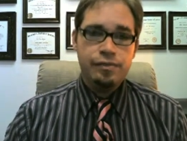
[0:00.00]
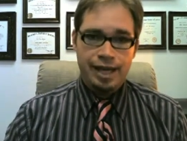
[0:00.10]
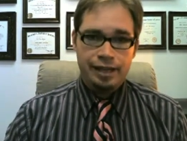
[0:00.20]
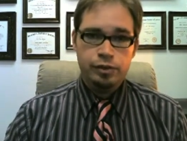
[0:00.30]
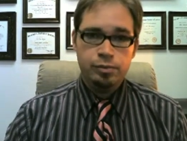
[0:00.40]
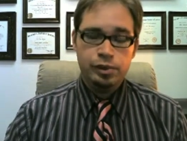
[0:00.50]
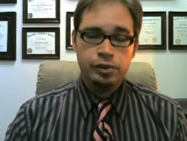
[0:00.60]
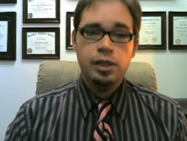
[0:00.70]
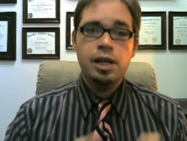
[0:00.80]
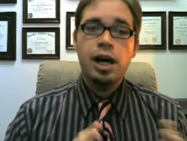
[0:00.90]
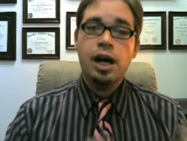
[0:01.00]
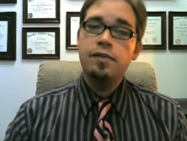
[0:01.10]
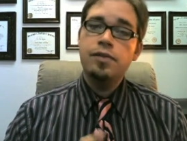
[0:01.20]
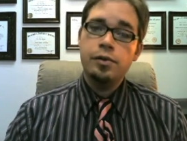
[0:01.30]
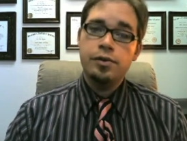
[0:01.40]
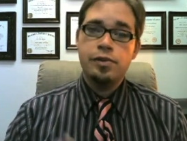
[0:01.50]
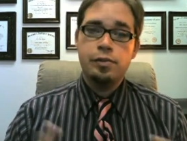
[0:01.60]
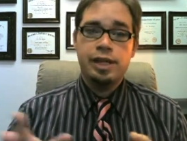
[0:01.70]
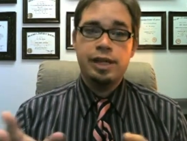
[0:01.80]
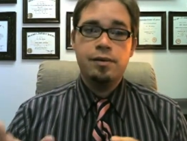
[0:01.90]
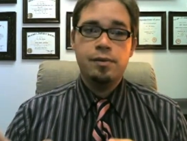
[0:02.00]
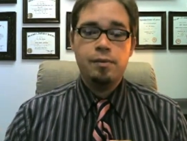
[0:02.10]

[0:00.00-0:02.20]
valuable of those three